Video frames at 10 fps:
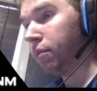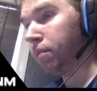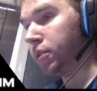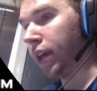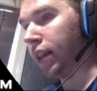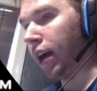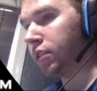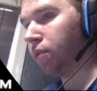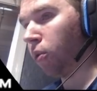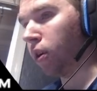So they
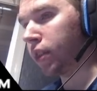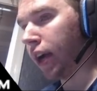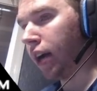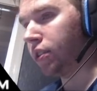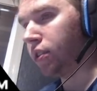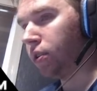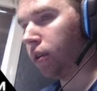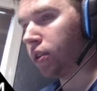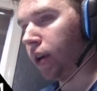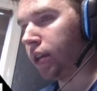lost
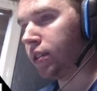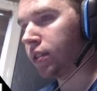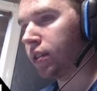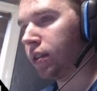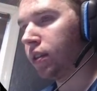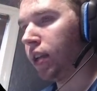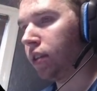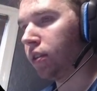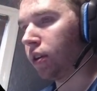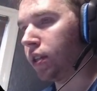4,226
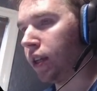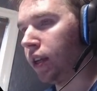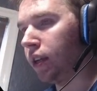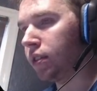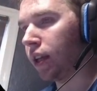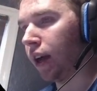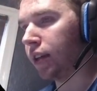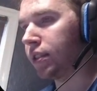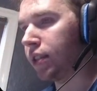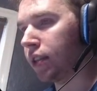T13s. They
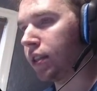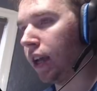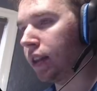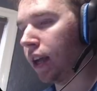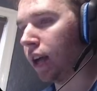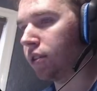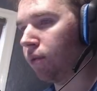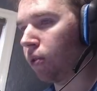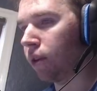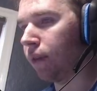lost
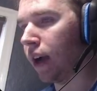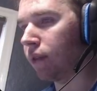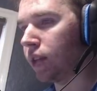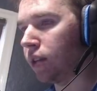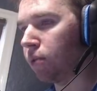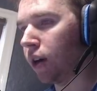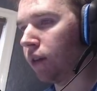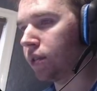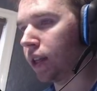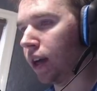68,045
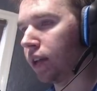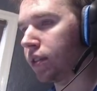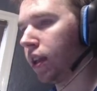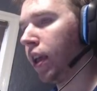T12s. They lost